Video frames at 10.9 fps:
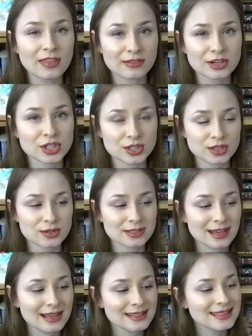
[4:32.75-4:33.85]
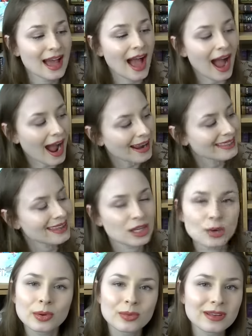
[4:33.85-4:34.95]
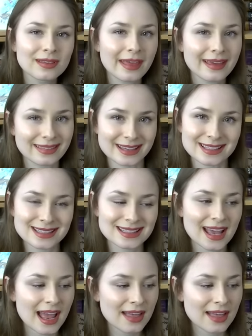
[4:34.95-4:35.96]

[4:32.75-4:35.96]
The Virgin Suicides, I think you would really like this.